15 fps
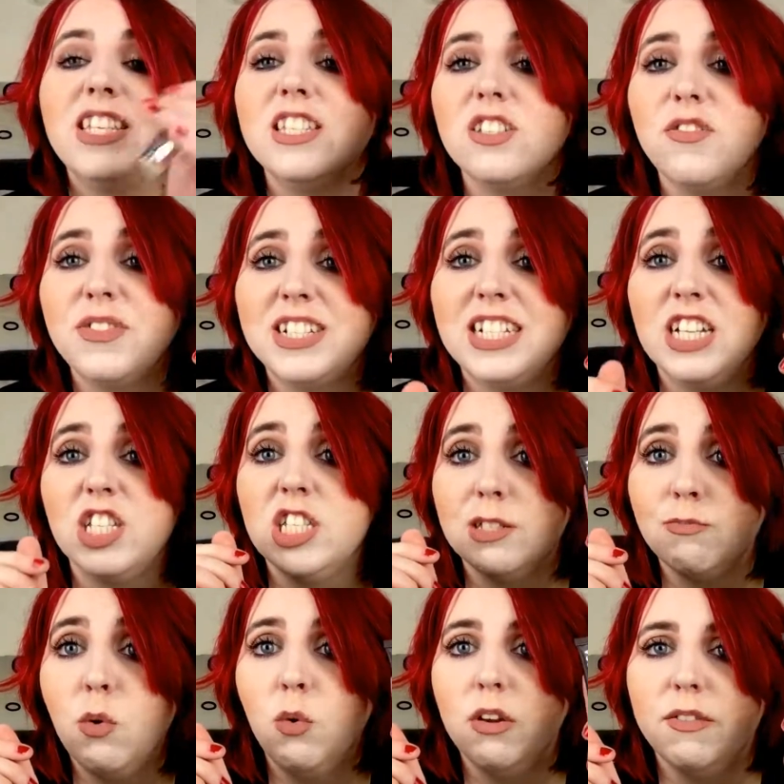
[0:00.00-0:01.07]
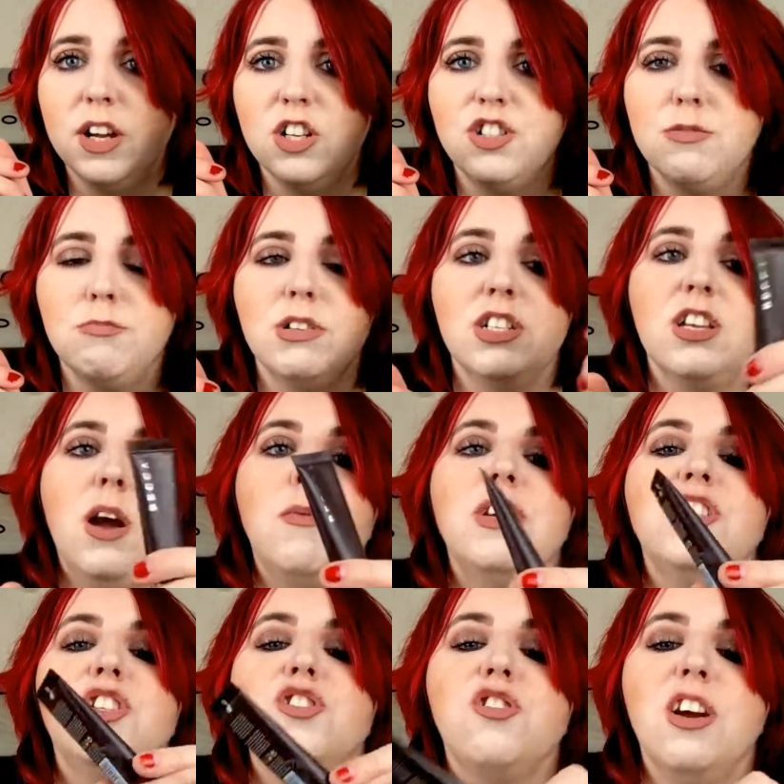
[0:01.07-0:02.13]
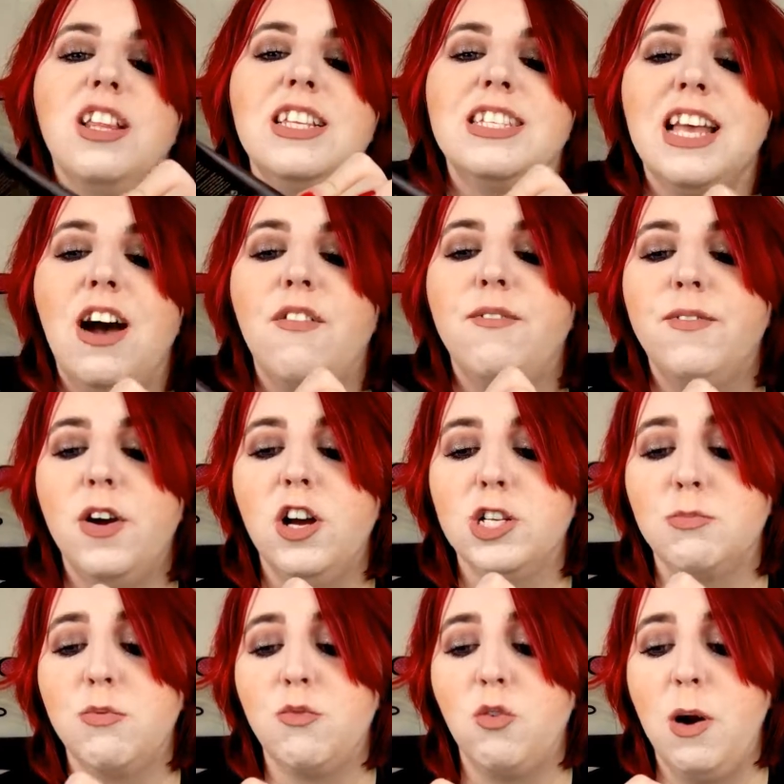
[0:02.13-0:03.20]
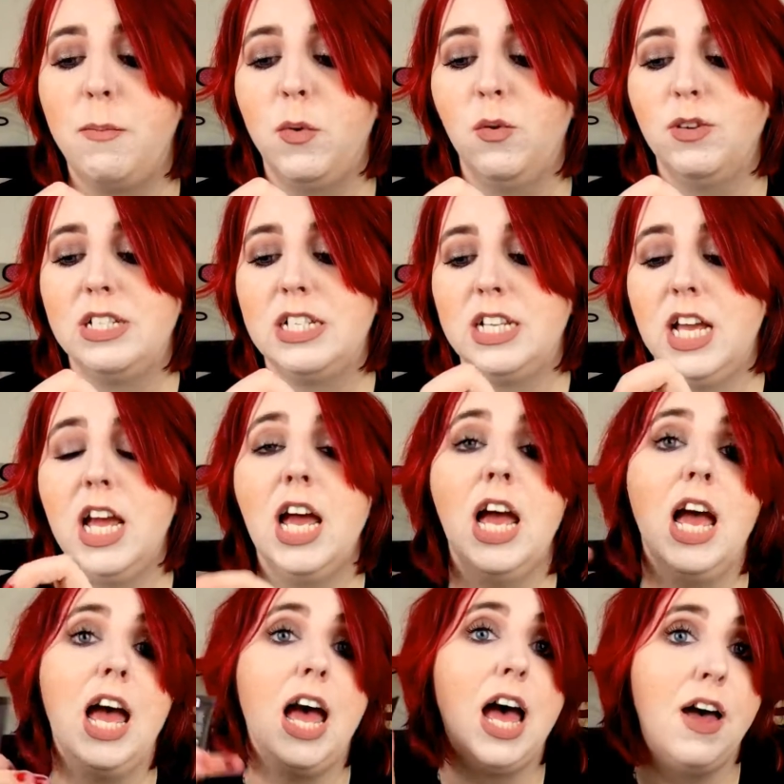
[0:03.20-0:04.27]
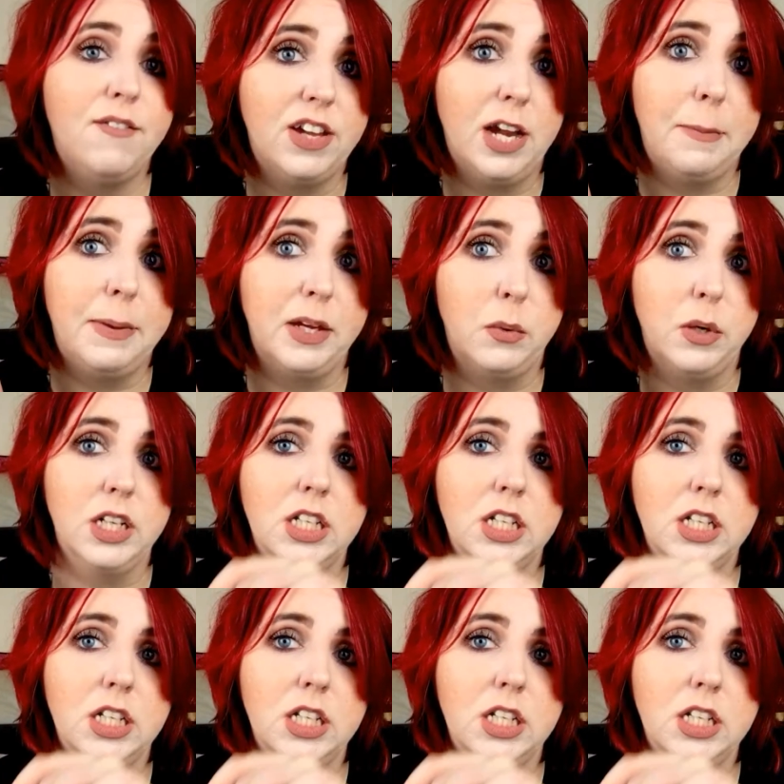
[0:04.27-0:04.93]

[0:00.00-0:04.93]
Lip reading: This is obviously a smaller version because I wanted to try this out first before I bought a very big